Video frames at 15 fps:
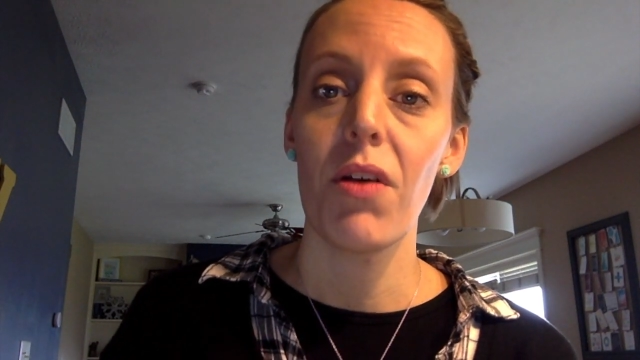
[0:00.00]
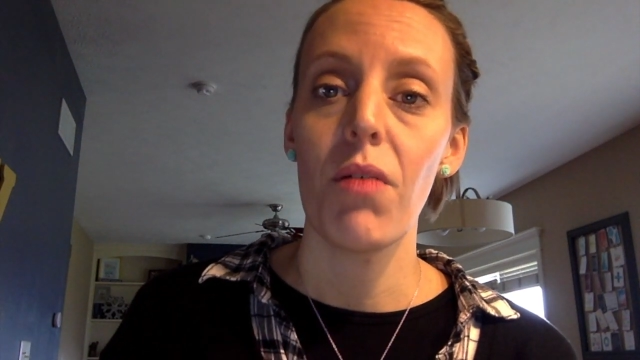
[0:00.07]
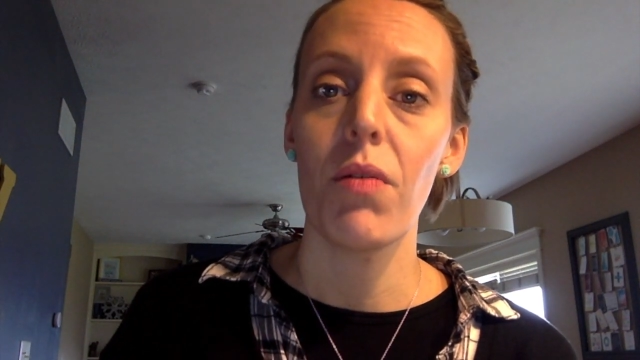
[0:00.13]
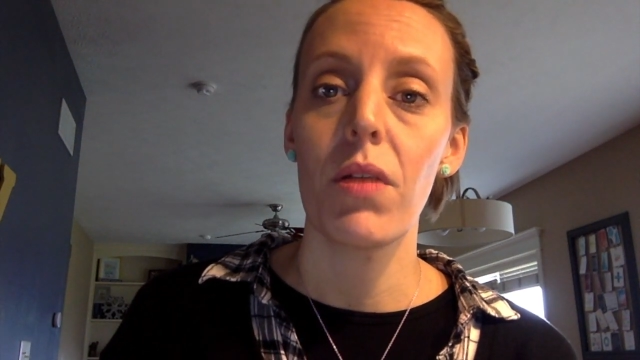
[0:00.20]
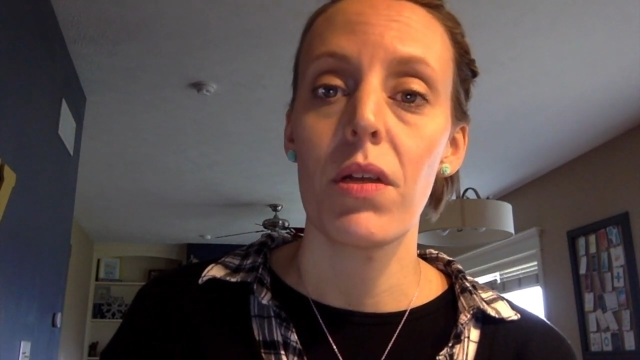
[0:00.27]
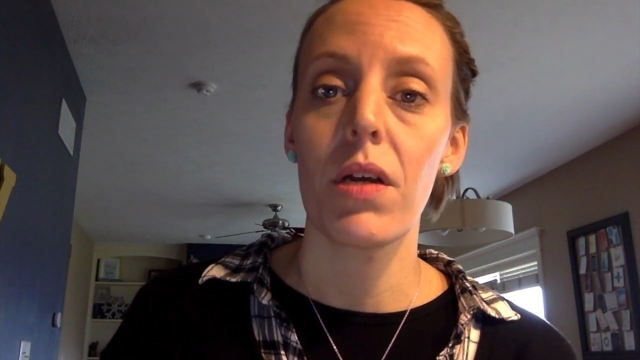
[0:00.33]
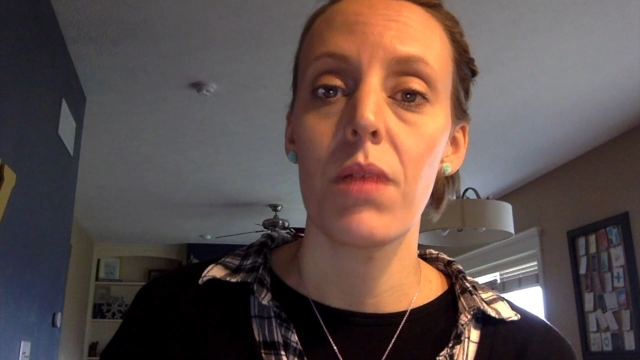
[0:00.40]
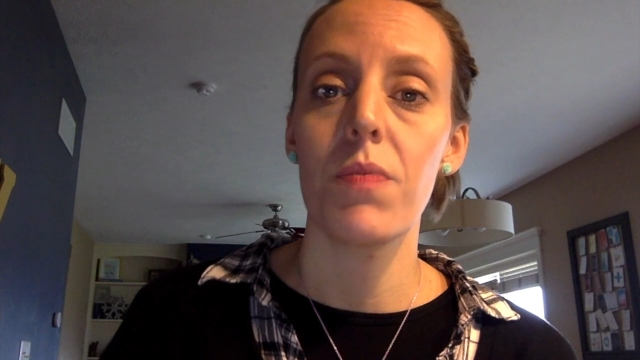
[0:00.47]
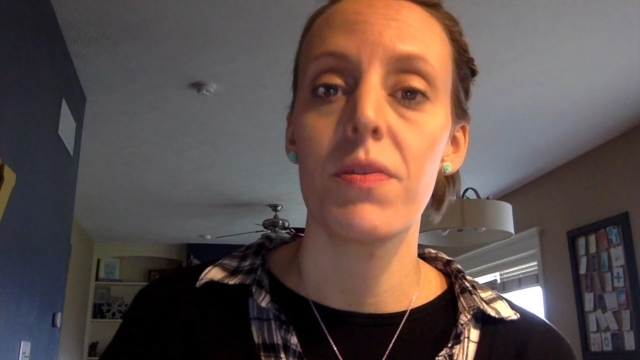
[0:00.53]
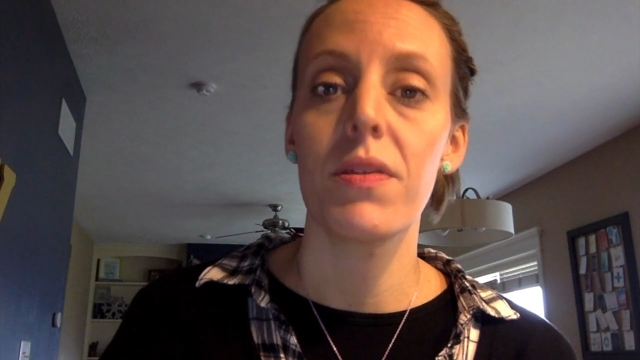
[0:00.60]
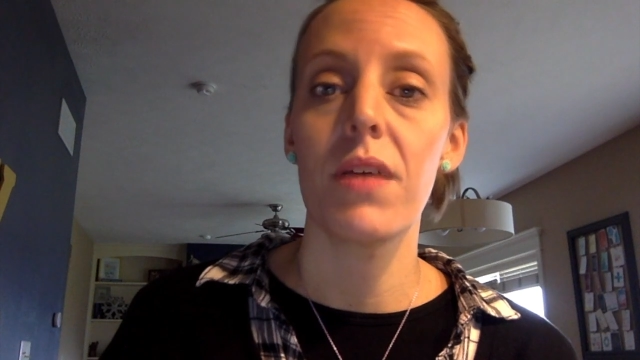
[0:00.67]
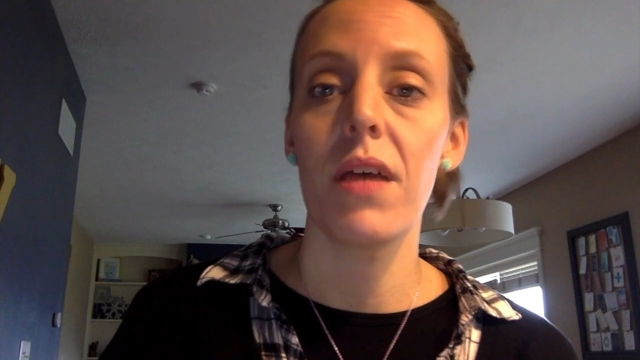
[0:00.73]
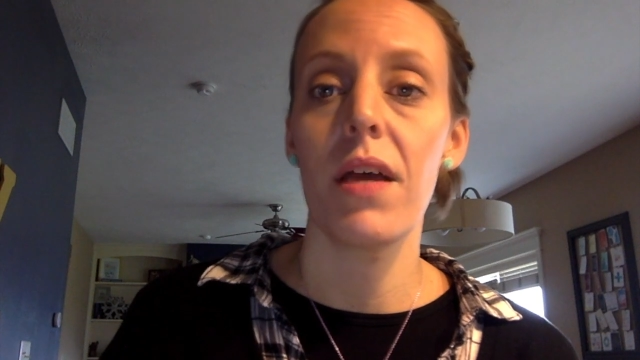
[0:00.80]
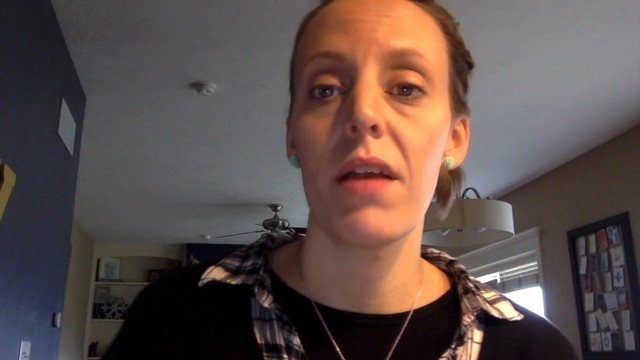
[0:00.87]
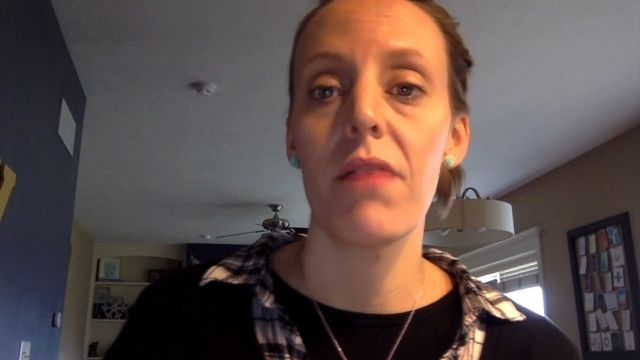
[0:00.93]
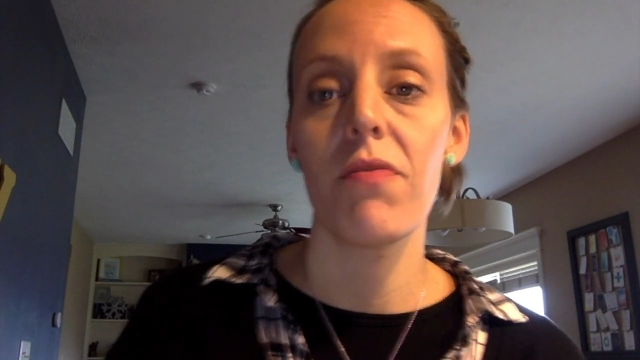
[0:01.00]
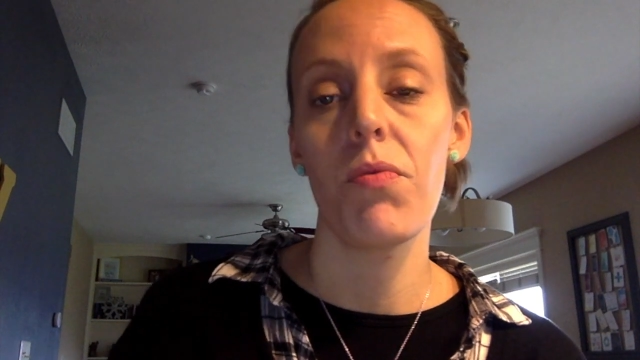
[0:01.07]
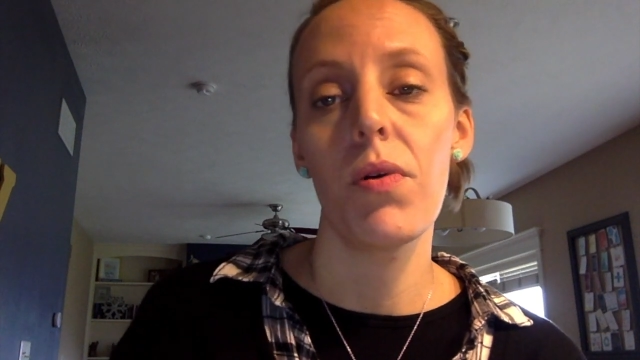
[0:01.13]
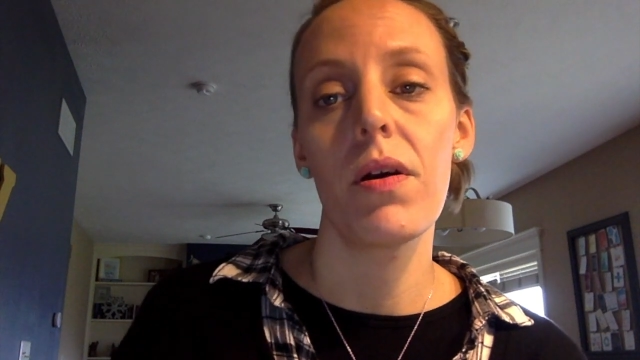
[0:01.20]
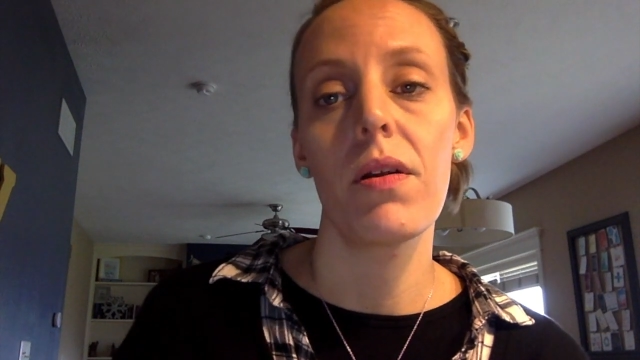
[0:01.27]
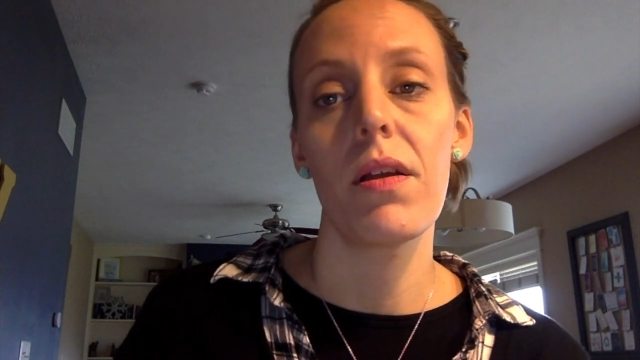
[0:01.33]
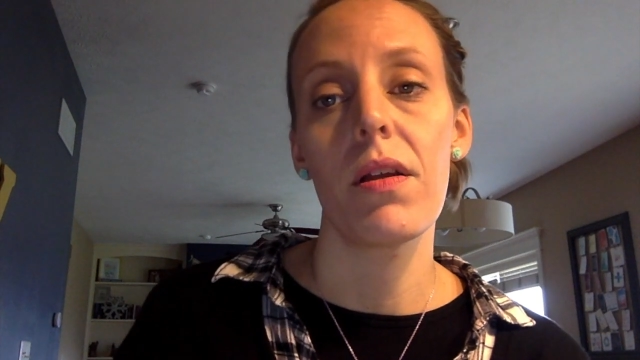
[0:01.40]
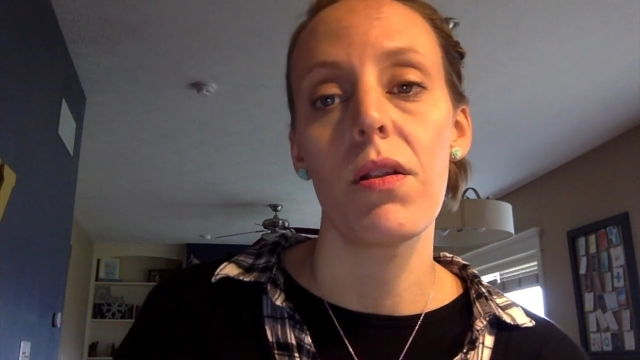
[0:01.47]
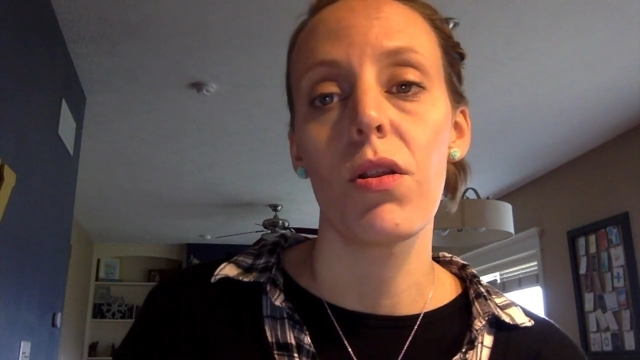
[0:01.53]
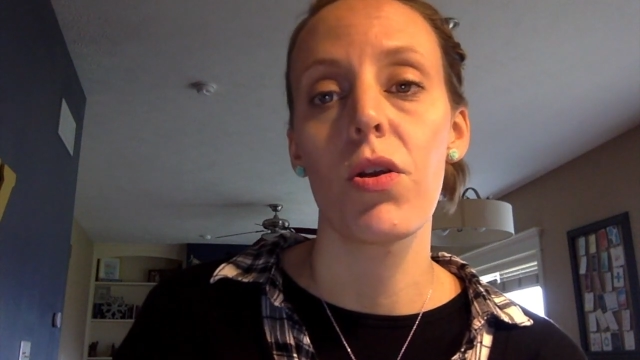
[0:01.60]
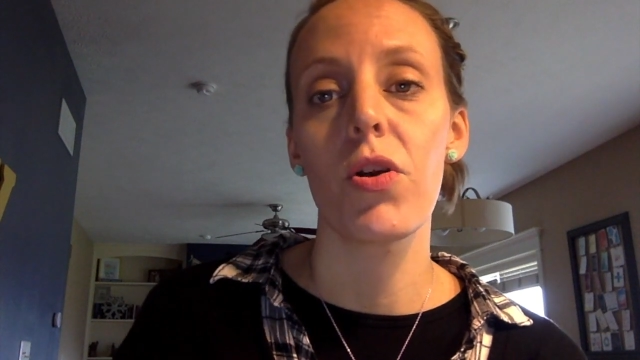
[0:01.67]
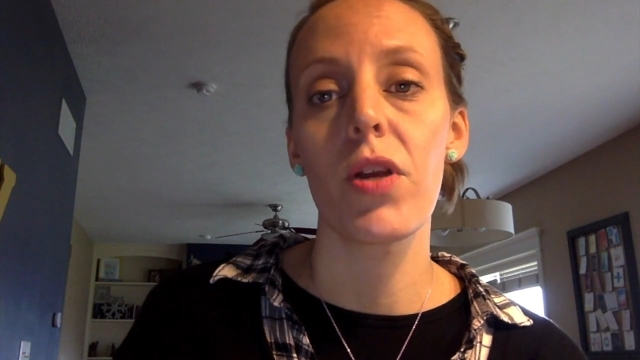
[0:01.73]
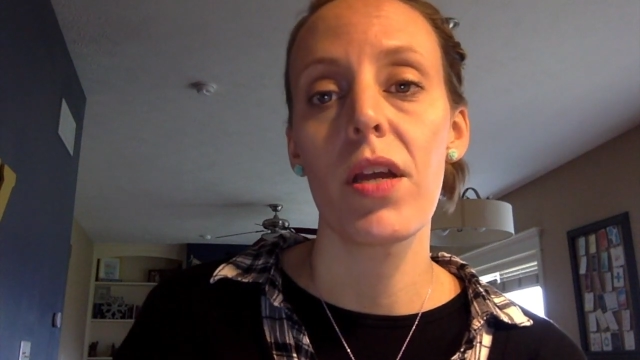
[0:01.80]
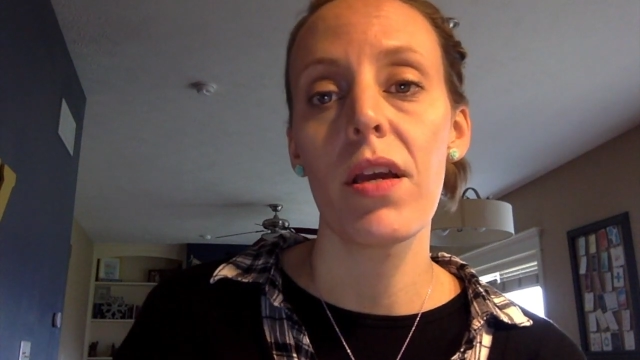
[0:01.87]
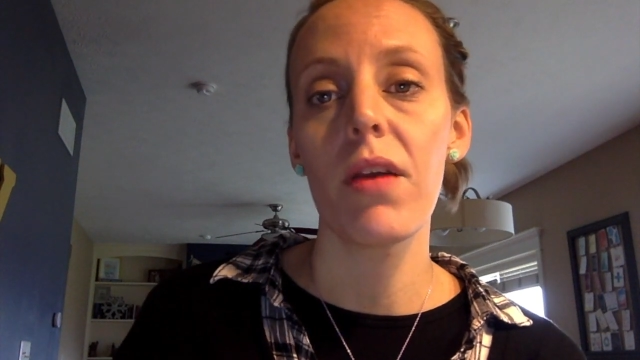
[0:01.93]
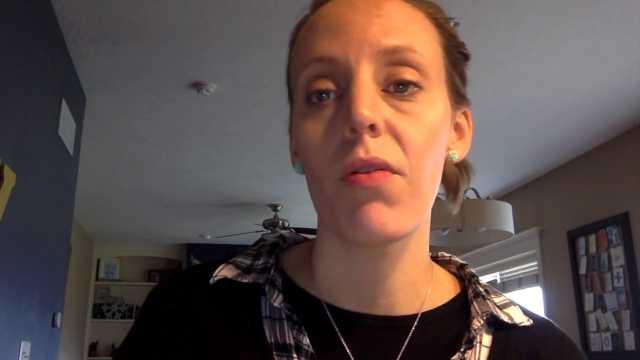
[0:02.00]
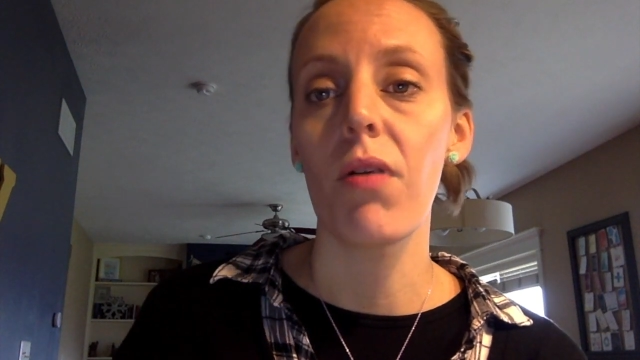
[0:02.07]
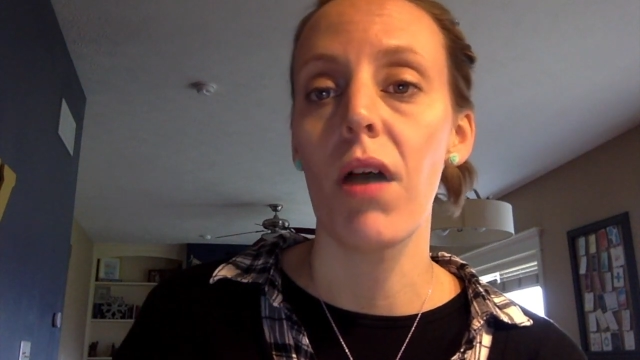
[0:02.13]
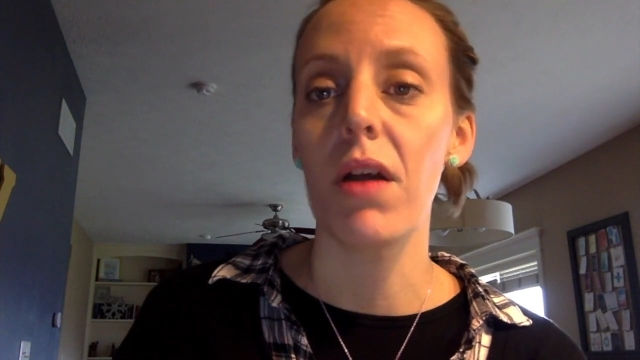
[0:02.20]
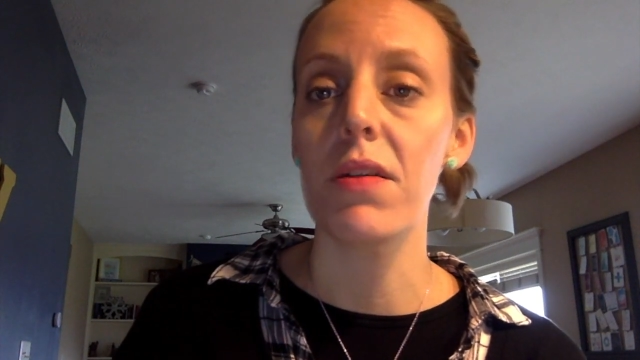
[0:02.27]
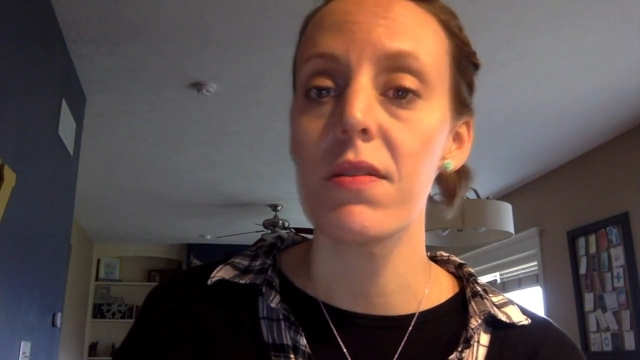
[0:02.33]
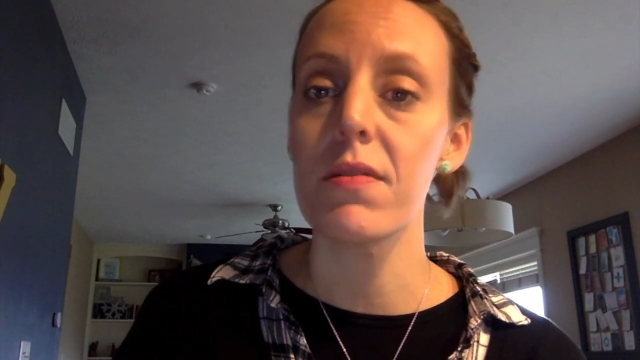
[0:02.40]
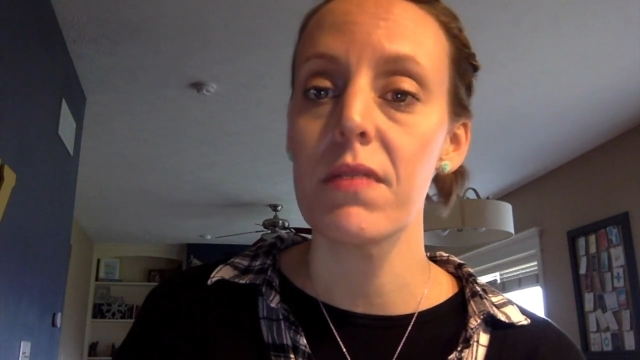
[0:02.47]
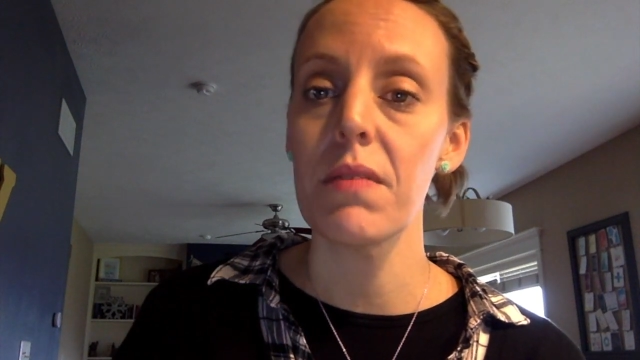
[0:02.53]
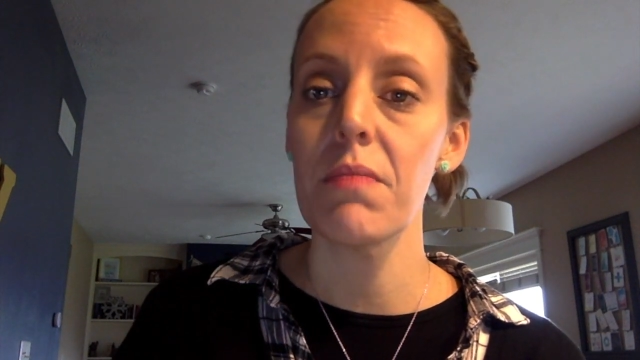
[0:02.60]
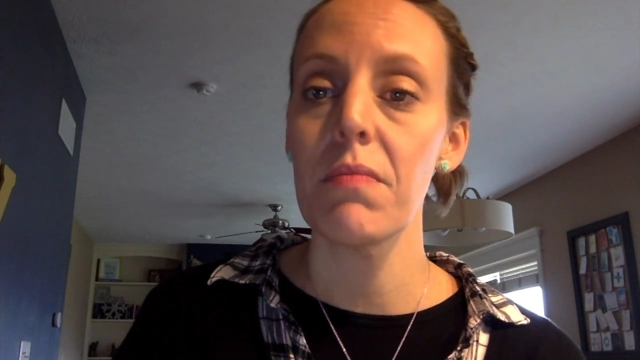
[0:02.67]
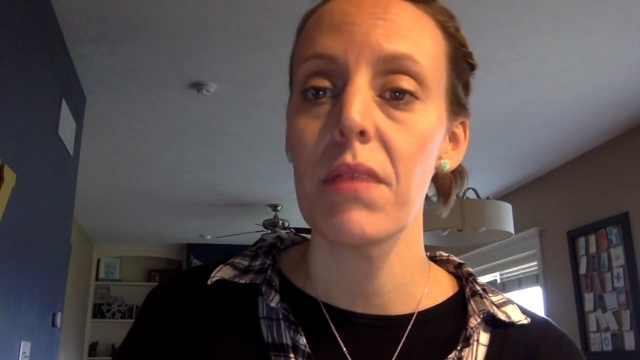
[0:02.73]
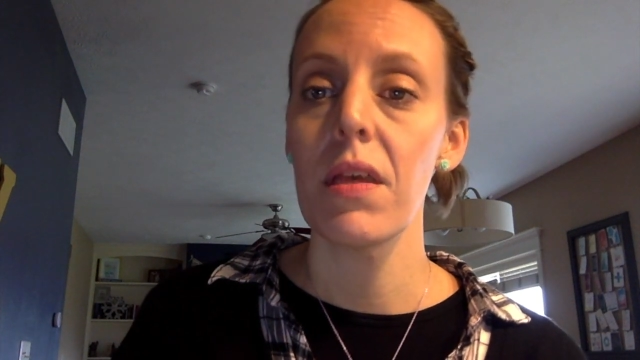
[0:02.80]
when it comes to NF1 and learning or autism.